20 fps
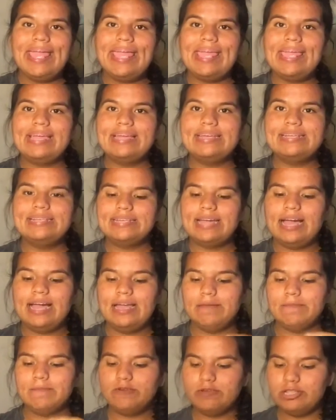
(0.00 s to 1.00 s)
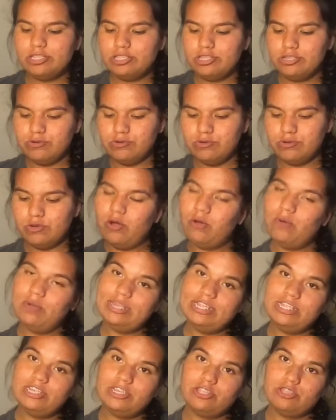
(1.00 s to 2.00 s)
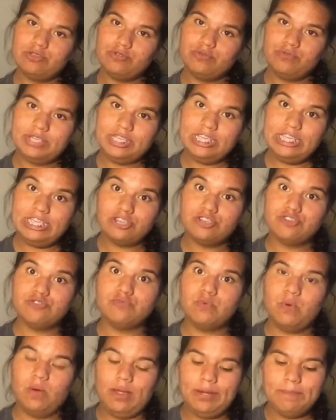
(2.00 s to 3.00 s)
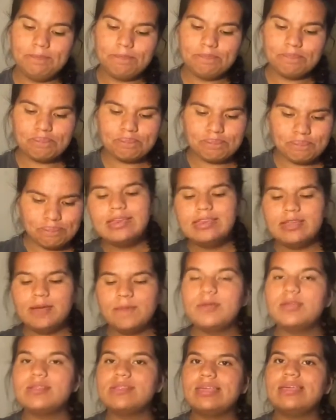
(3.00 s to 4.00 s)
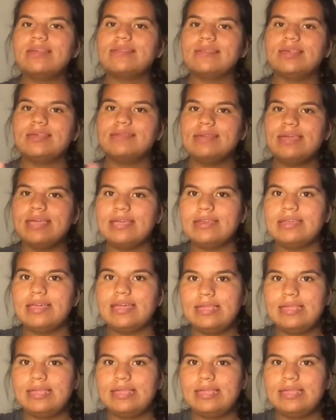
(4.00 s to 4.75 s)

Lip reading: And I'm going to go through each one. Number 6 is Hannah